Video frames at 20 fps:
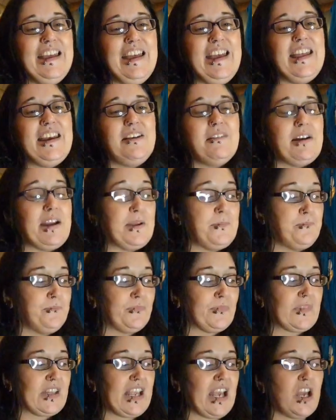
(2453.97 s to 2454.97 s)
Anyway,
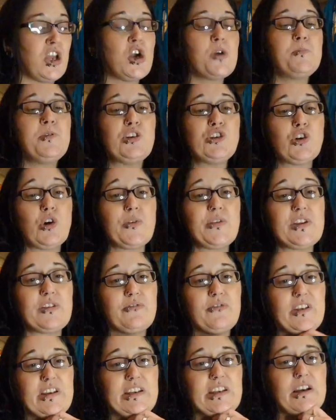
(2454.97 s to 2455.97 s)
I hope you enjoyed
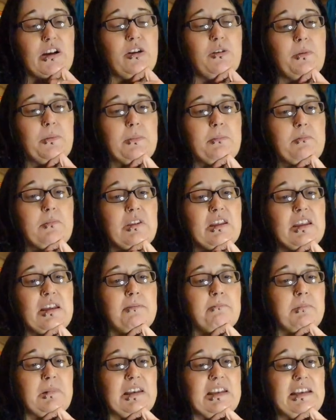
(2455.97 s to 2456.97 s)
this video.
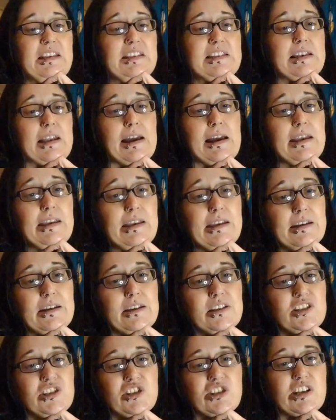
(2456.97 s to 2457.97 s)
Please like,
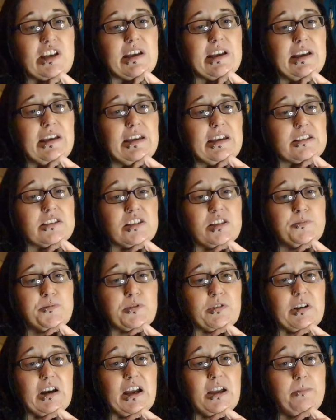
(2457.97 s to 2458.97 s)
share and
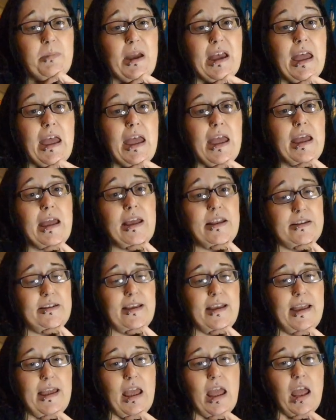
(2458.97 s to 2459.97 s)
subscribe.
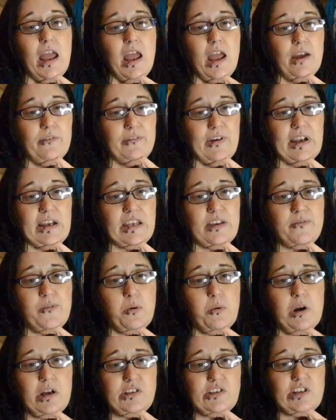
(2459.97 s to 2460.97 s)
And thank you
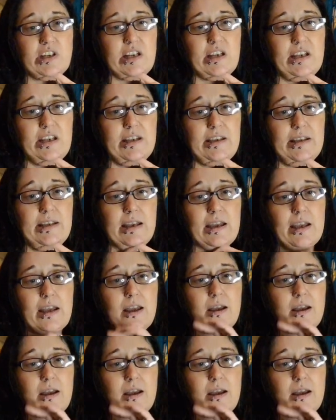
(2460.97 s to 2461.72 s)
for watching.